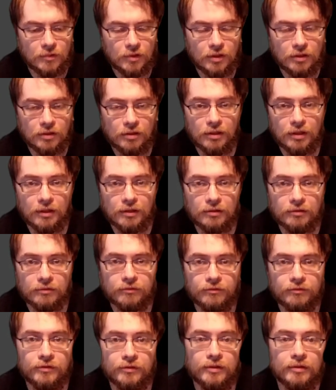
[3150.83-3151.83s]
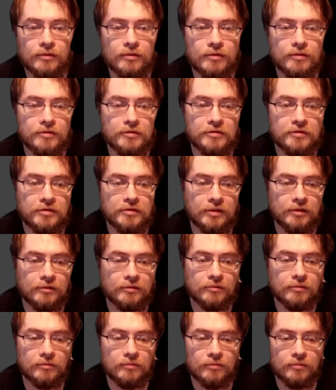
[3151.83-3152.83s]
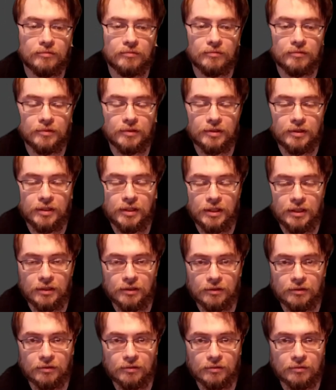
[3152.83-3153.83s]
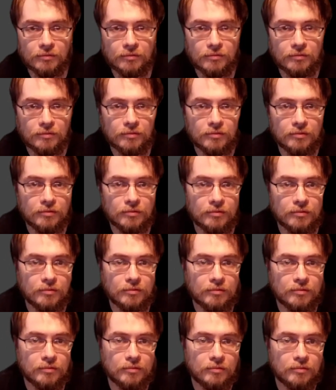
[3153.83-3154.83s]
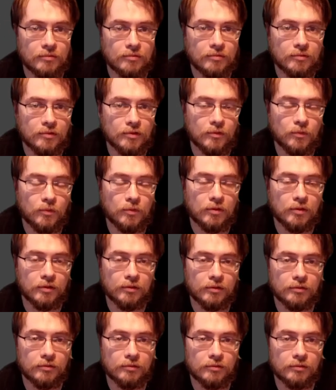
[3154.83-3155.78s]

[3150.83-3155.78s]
a lot of sun hitting the water.